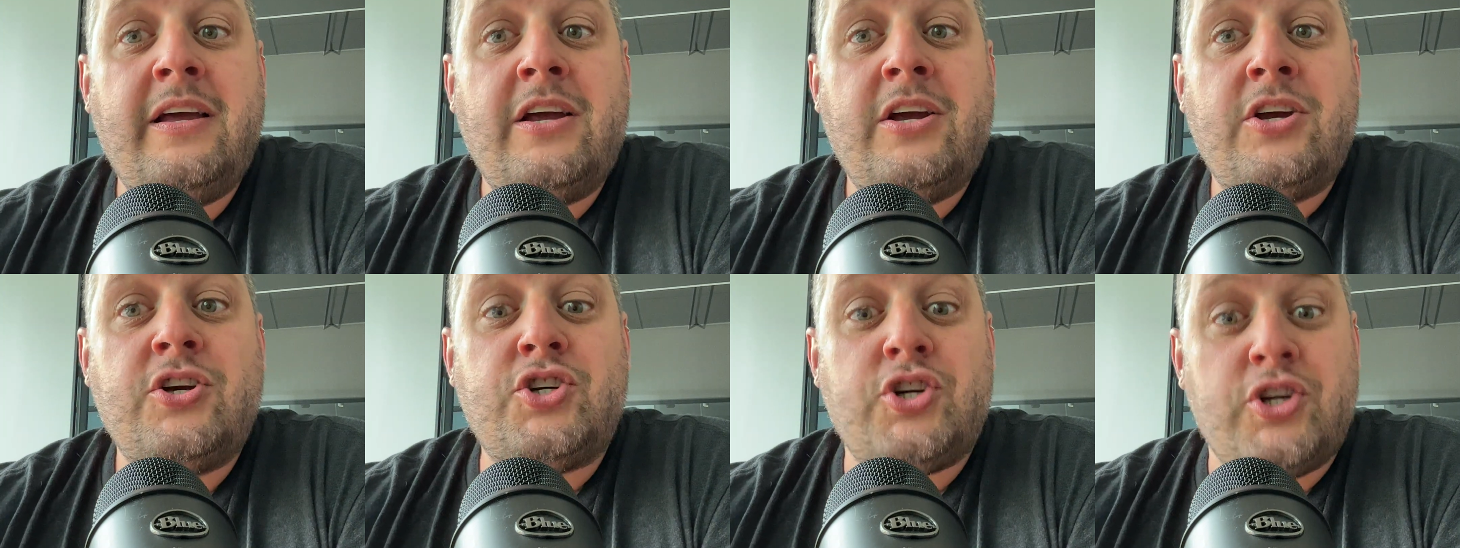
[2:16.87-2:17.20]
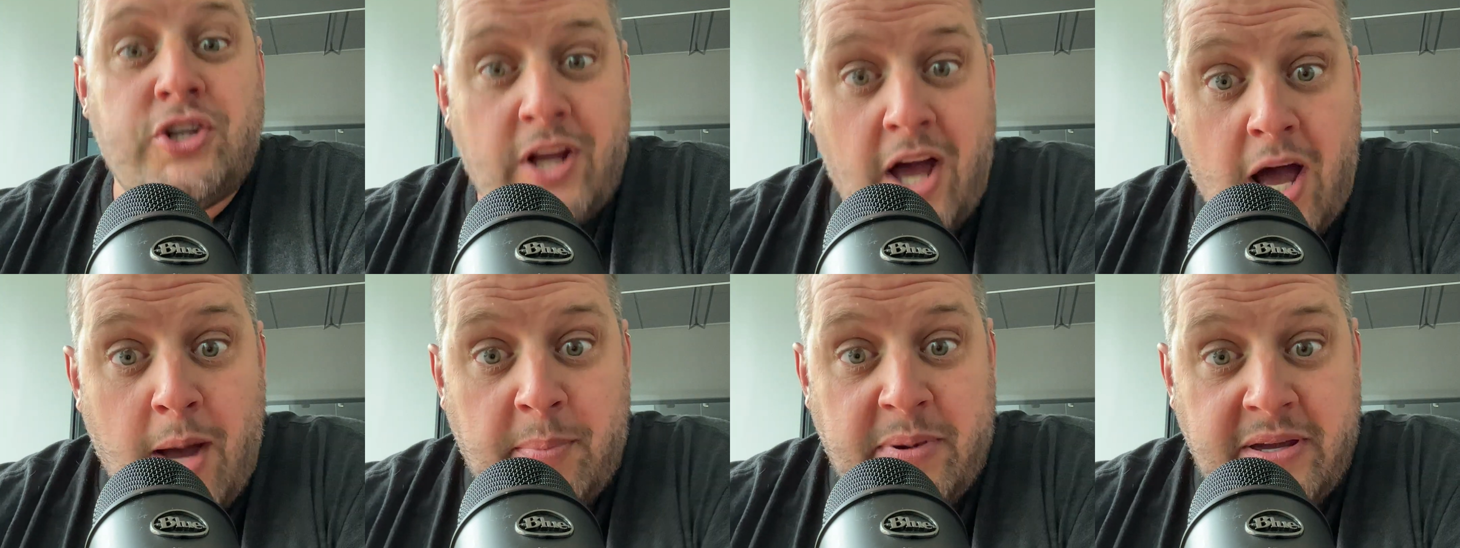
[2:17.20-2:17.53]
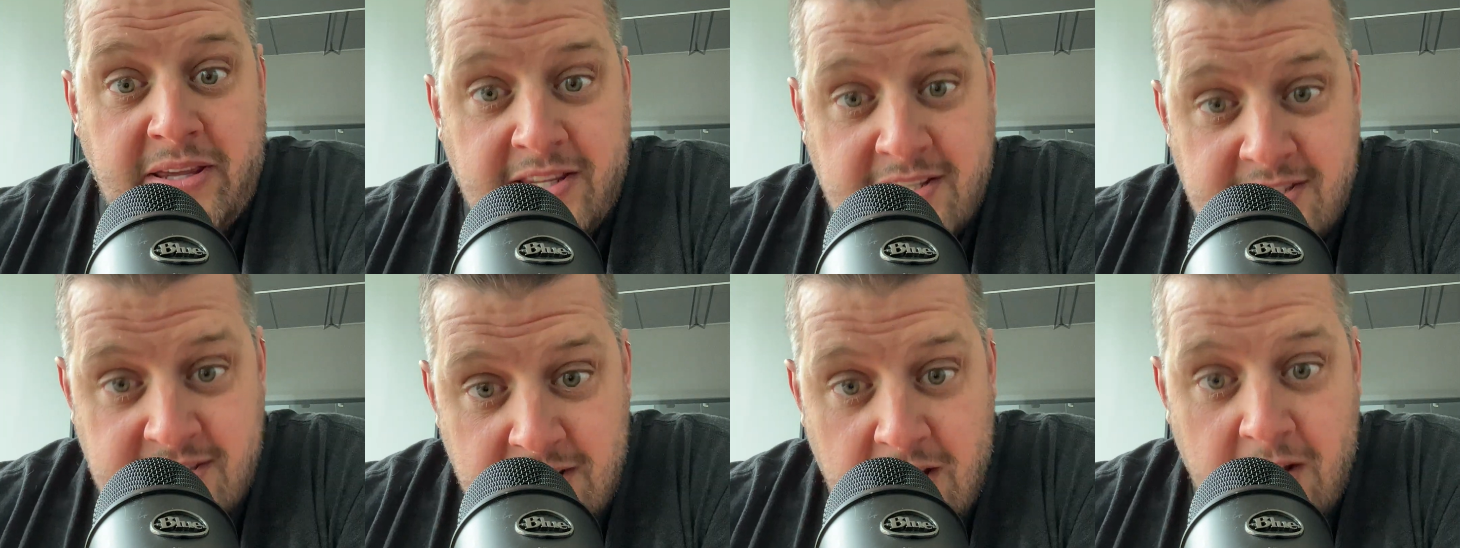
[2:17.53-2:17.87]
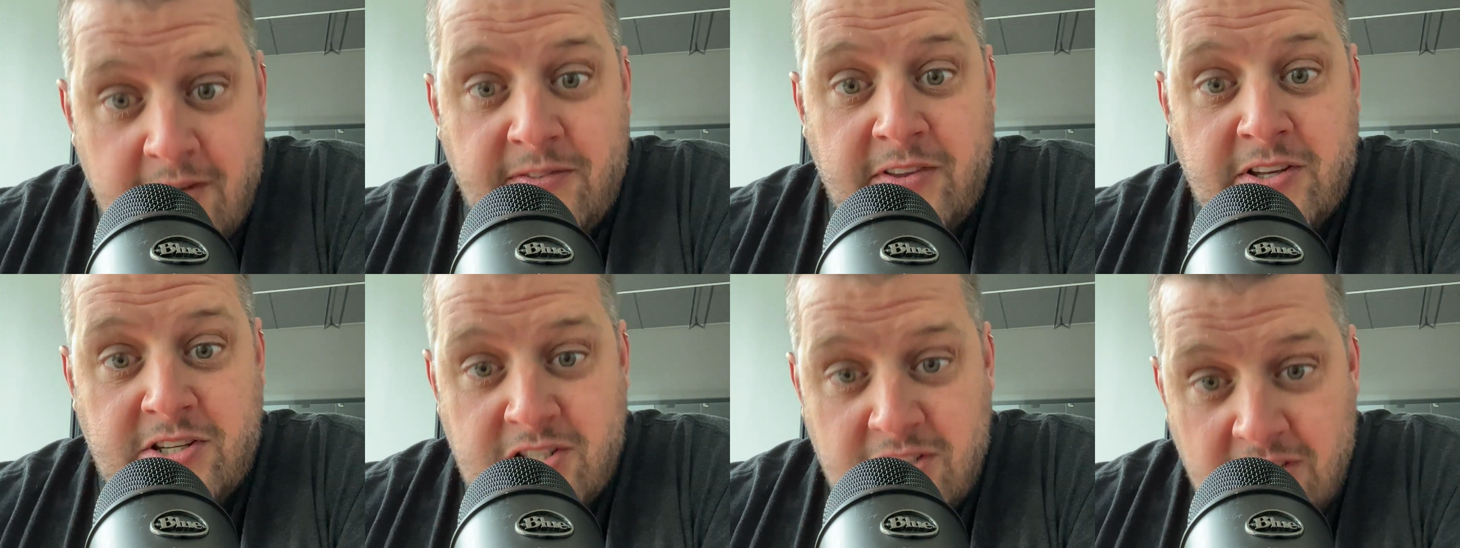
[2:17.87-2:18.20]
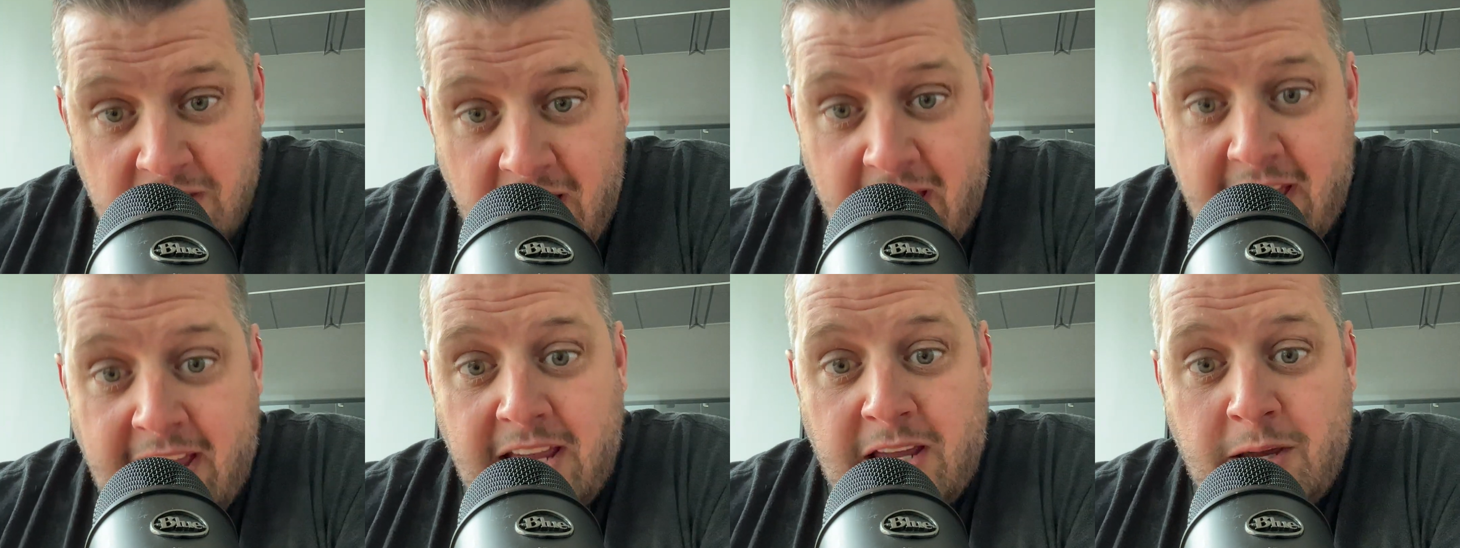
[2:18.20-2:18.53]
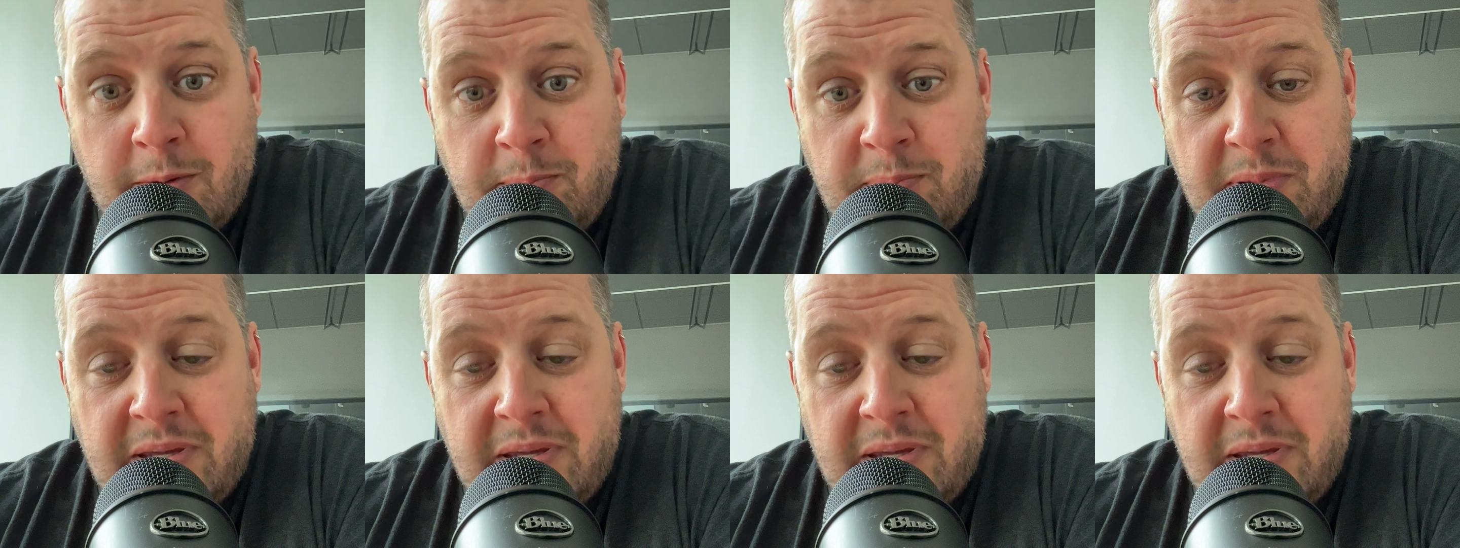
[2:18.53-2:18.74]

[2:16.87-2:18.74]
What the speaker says: should not be the stuff that you like